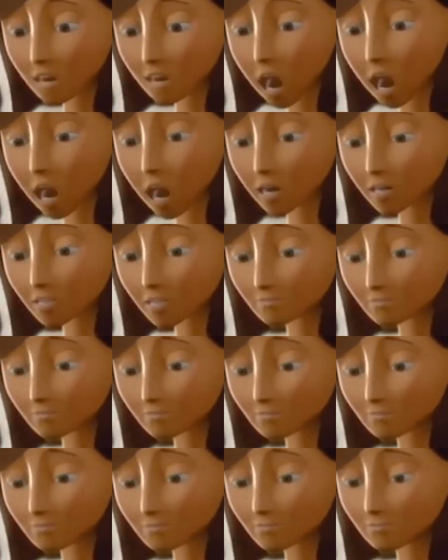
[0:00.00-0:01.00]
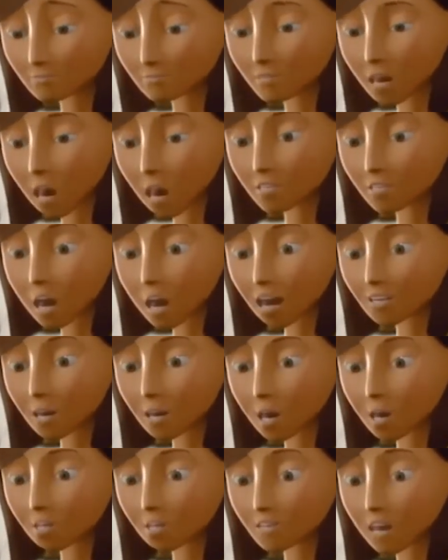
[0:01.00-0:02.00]
is bad. That's
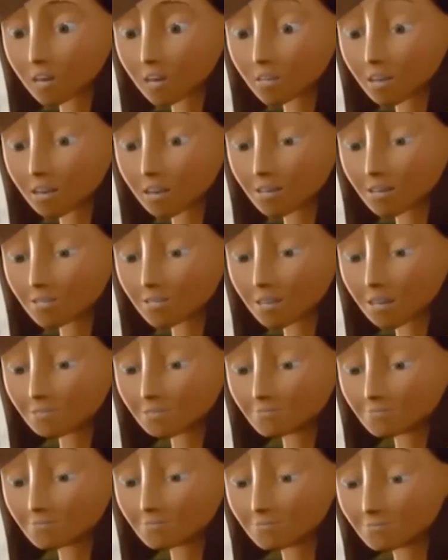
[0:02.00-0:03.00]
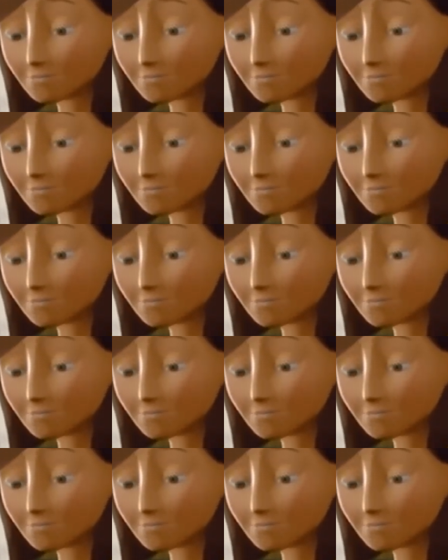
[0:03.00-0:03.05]
why Jehovah hates it.